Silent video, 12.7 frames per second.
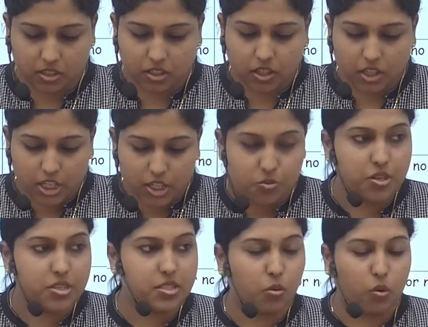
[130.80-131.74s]
Increase
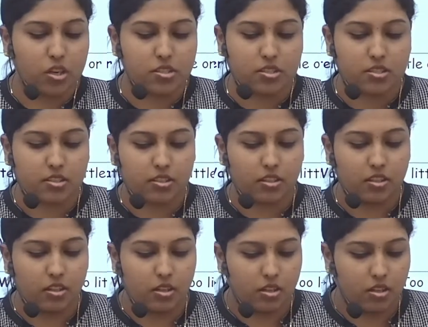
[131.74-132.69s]
the voice
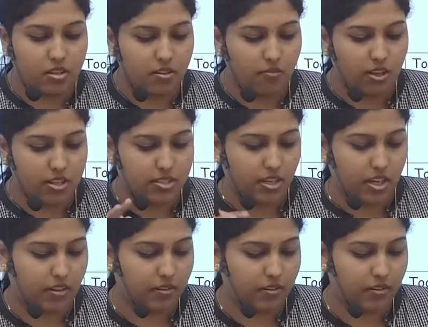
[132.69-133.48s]
once again.